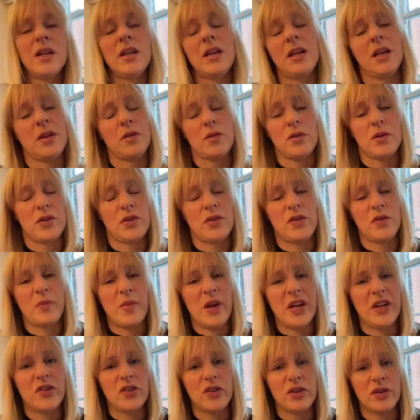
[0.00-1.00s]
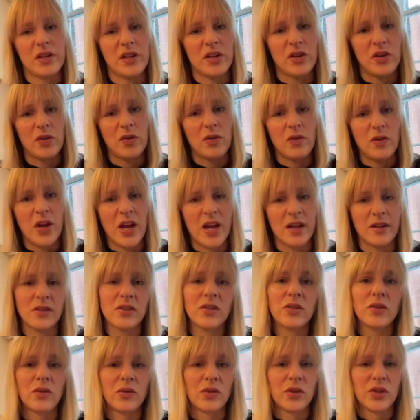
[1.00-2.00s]
in order to make sure that you
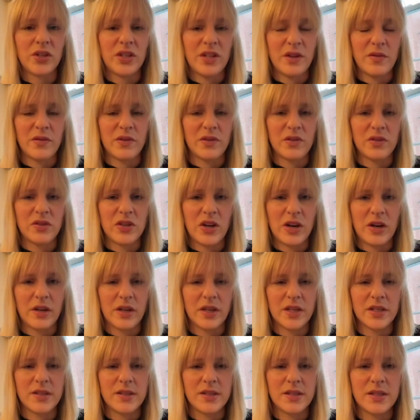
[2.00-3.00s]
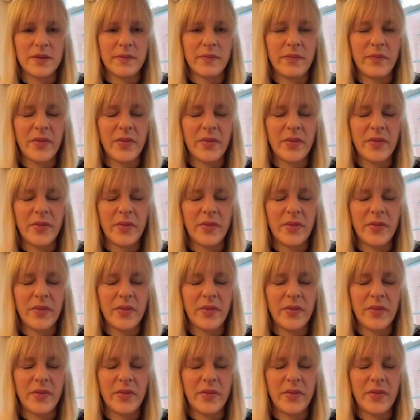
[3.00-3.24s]
hit all the different targets.